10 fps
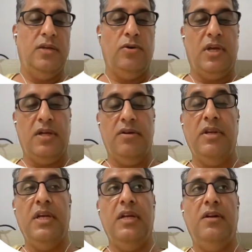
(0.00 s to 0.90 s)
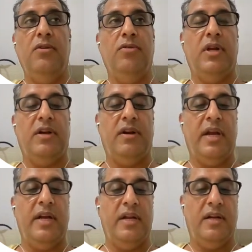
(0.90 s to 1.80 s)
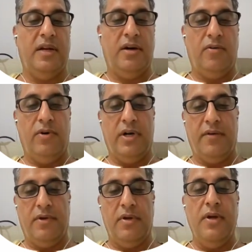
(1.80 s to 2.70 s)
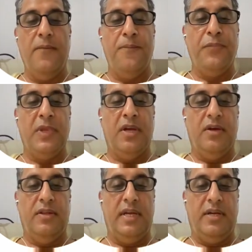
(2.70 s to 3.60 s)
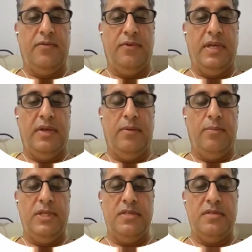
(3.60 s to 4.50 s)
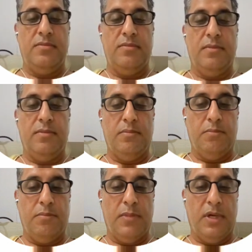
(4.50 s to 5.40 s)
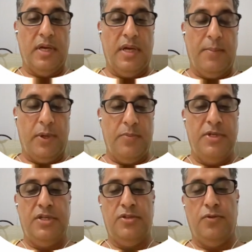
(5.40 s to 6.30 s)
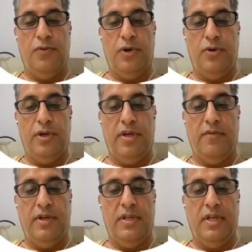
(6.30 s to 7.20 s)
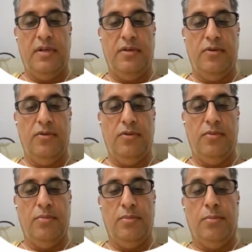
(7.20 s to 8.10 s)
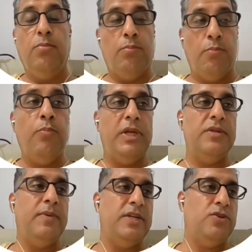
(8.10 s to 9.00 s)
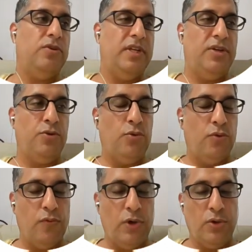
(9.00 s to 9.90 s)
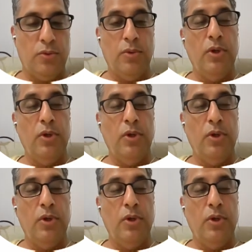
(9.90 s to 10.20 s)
you can read, you can write, whatever that way, means permissions you want to give. And then you please make sure that you don't want to